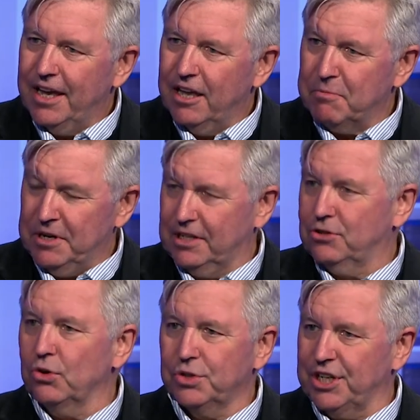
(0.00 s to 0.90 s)

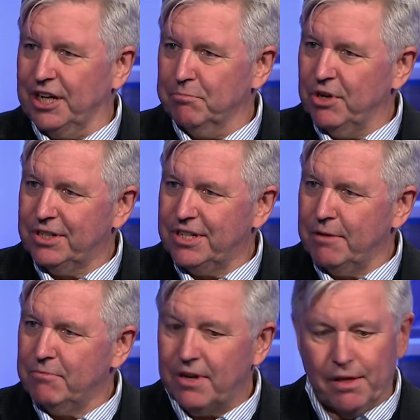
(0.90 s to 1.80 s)
exhausting. But,
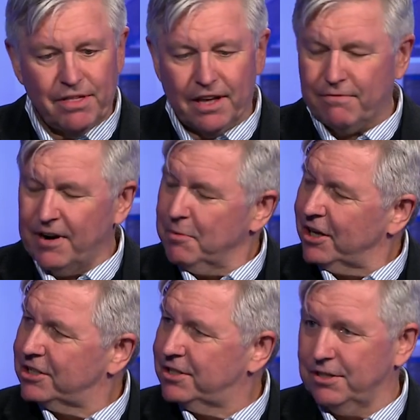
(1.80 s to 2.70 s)
you know, thanks very
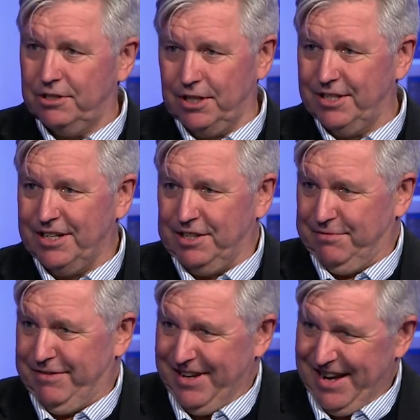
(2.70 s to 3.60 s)
much to
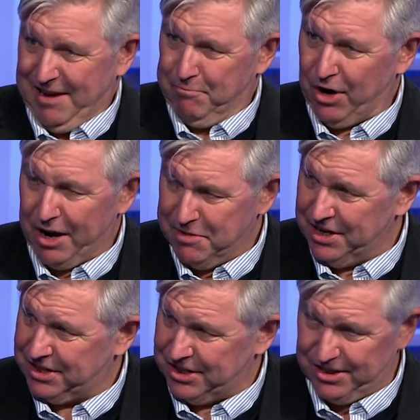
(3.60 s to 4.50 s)
successive prime
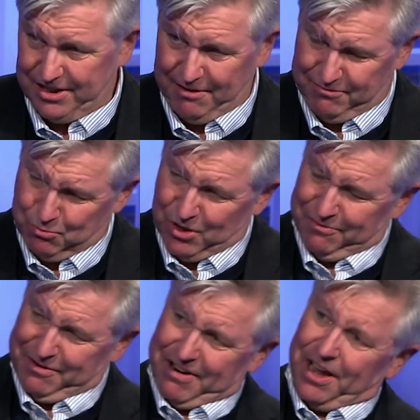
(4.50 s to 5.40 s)
ministers. They've
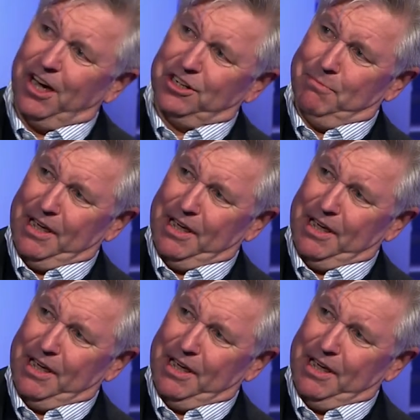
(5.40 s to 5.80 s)
worked very hard to